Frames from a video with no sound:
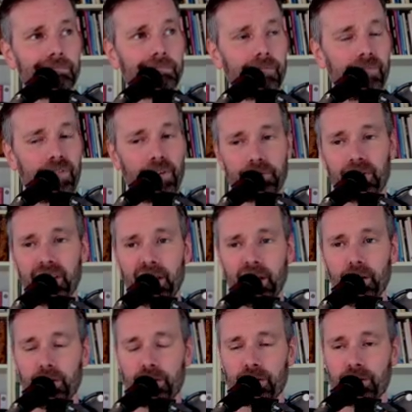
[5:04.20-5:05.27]
50
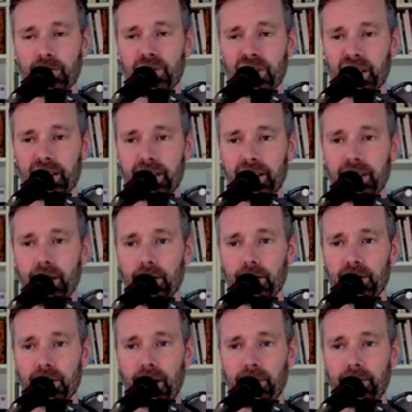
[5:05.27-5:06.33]
years, 60 years,
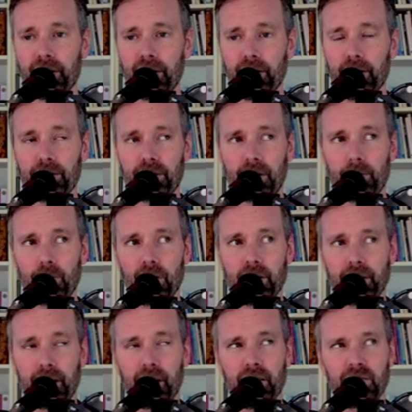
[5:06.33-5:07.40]
70 years, somewhere
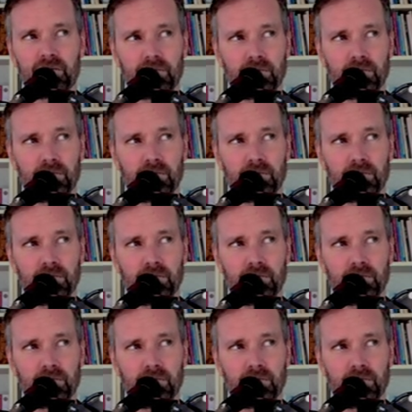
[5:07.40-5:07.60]
in there?